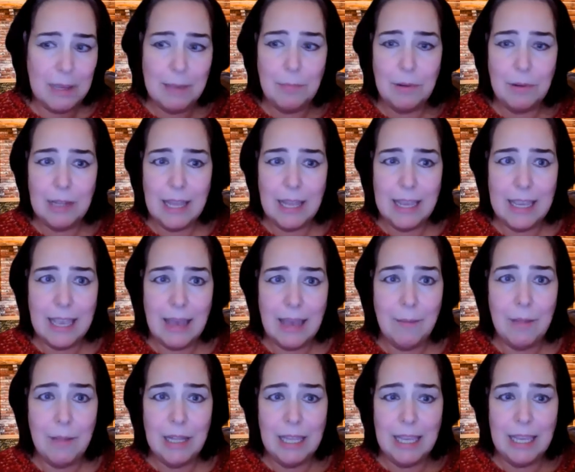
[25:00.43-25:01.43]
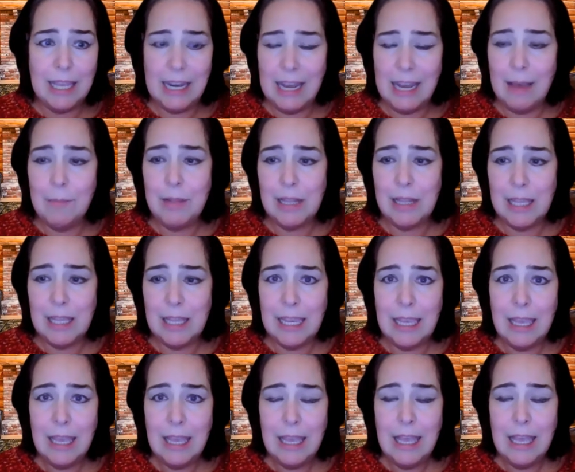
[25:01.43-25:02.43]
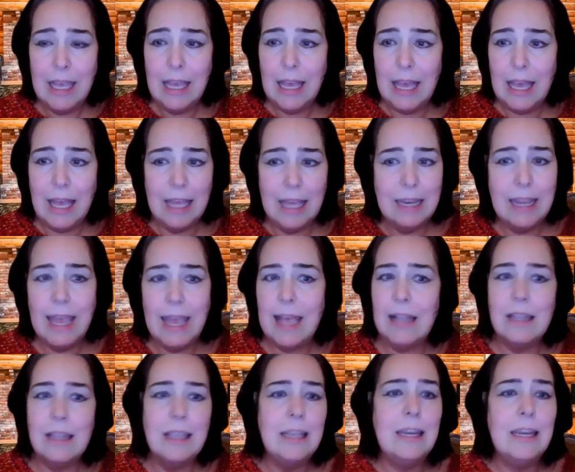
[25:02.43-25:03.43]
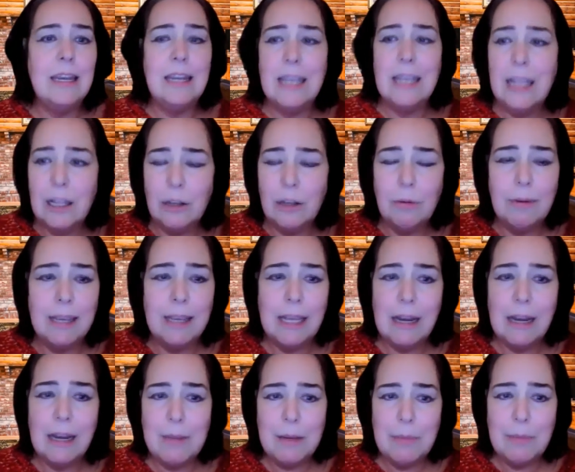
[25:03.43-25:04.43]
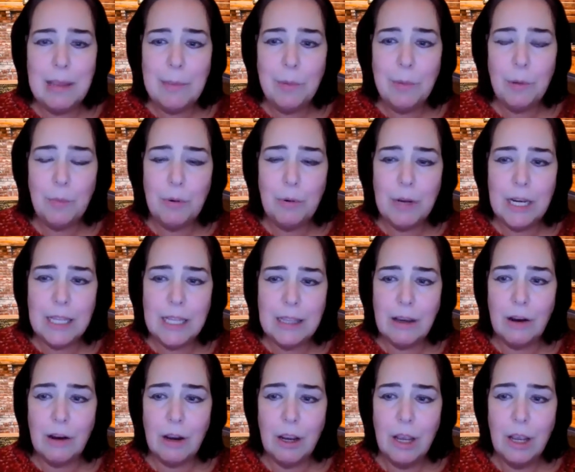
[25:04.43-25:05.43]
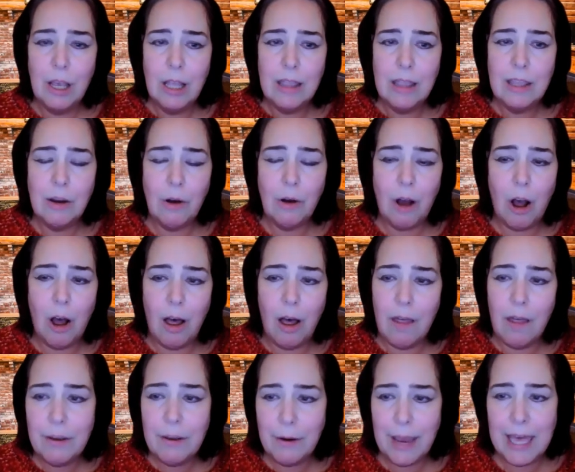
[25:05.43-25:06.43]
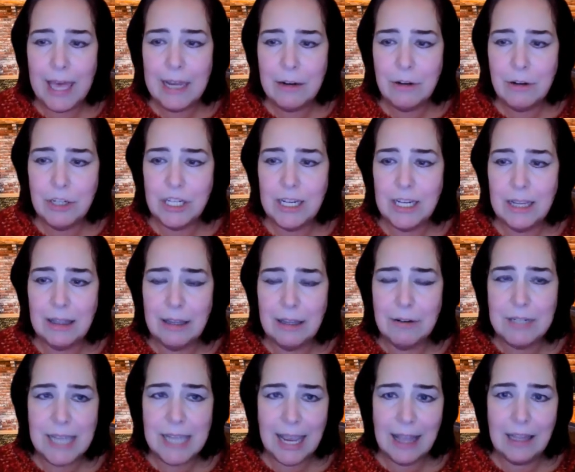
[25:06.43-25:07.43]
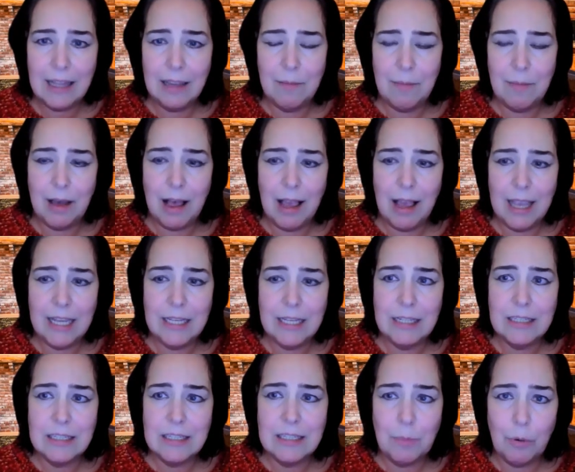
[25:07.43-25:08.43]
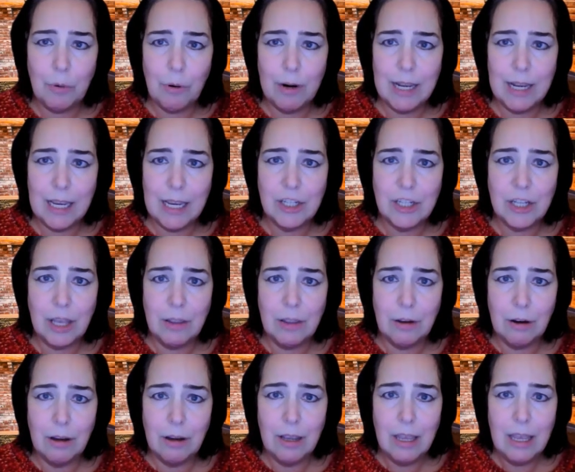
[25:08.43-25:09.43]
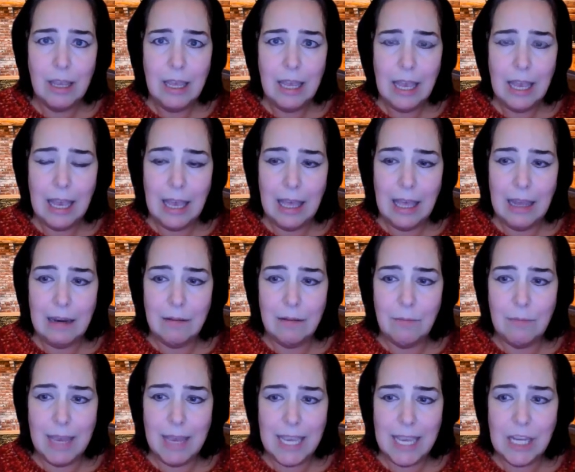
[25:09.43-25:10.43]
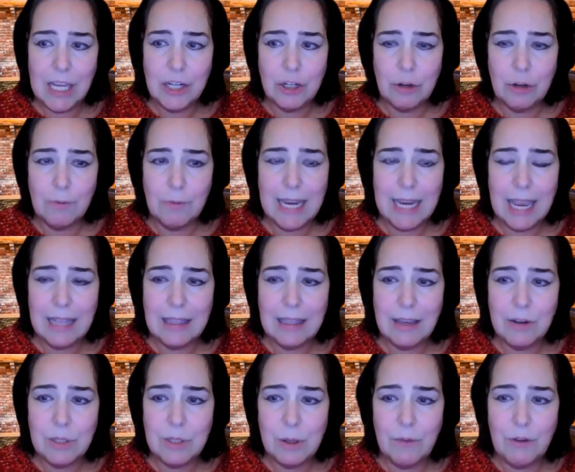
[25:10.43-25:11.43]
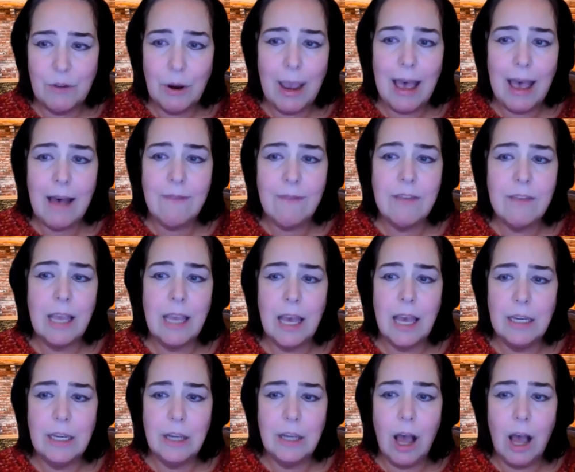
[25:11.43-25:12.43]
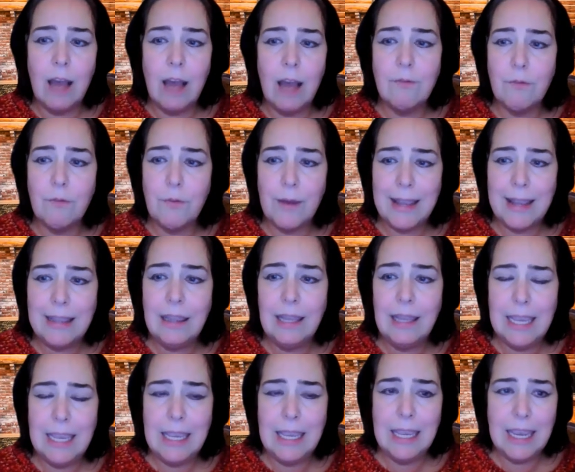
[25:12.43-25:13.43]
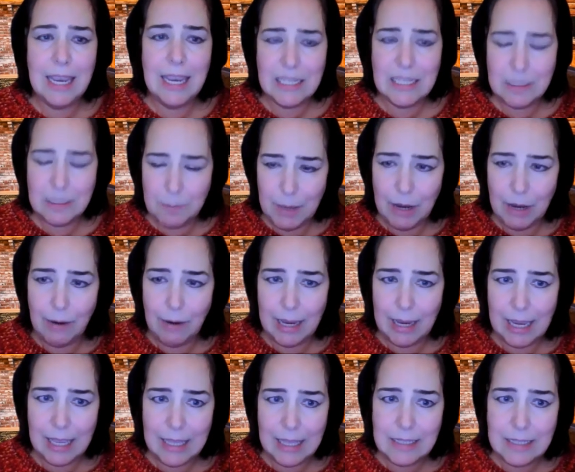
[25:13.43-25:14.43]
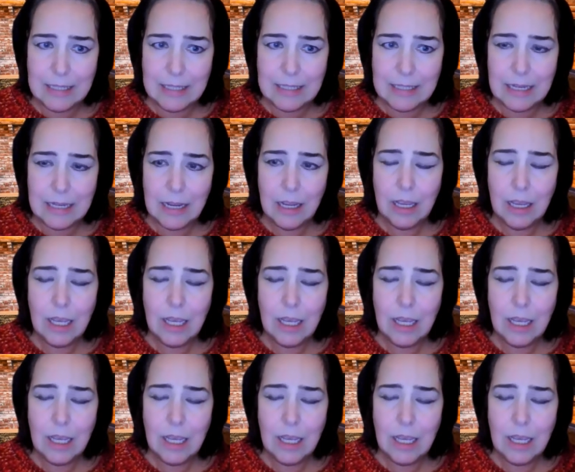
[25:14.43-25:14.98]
people like Emily, and Helen and Hillary. And I mean, people putting all their energy and their talent behind supporting each other and making sure we get there. So if you're having a not friendly experience,